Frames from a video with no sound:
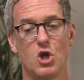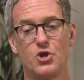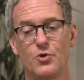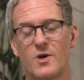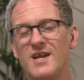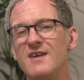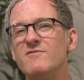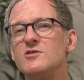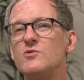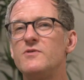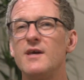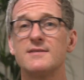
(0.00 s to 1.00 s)
You could even
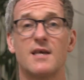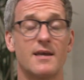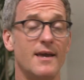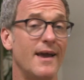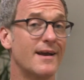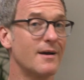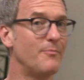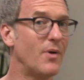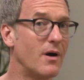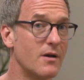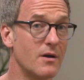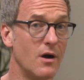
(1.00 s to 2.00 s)
do things like
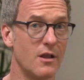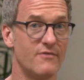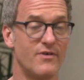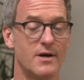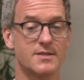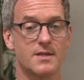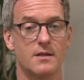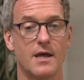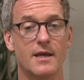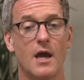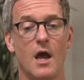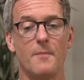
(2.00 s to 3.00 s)
Ekapada Galavasana,
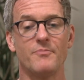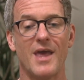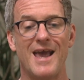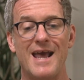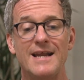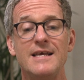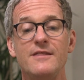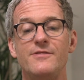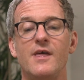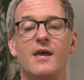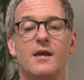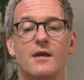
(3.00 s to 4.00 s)
like any
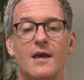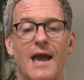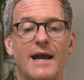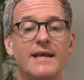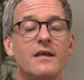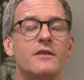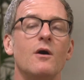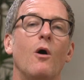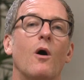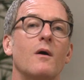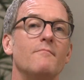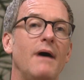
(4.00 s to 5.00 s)
of the
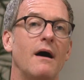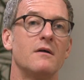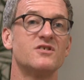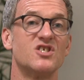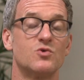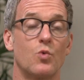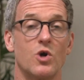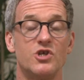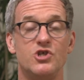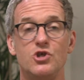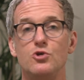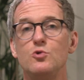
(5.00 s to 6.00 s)
arm balances where
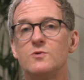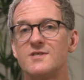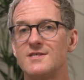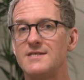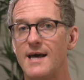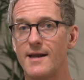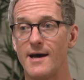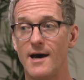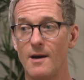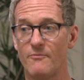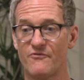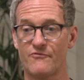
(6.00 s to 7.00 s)
you set
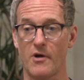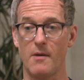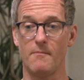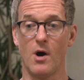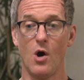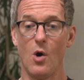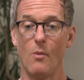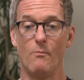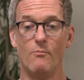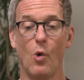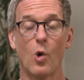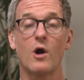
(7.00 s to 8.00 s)
up from
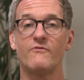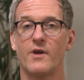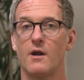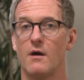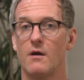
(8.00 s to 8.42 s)
more of